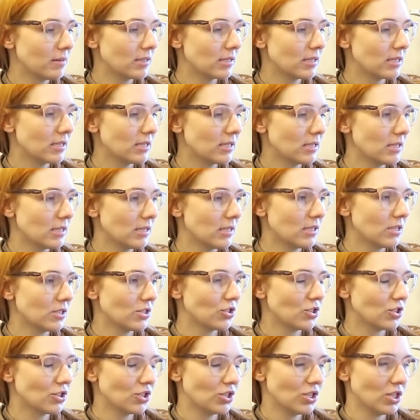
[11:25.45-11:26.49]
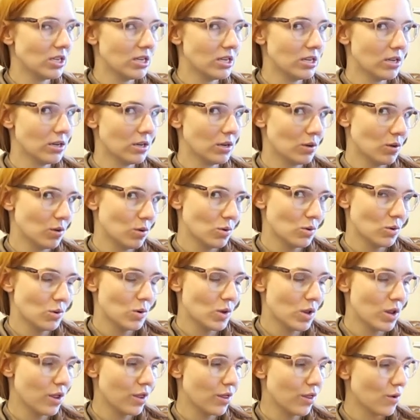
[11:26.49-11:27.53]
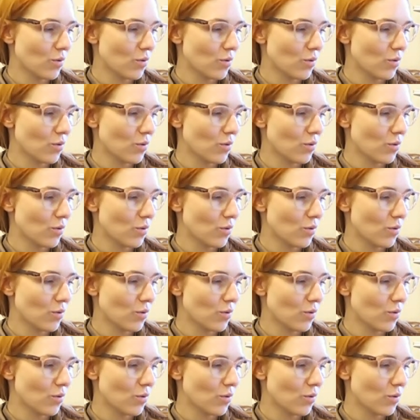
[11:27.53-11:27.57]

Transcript: Sashiko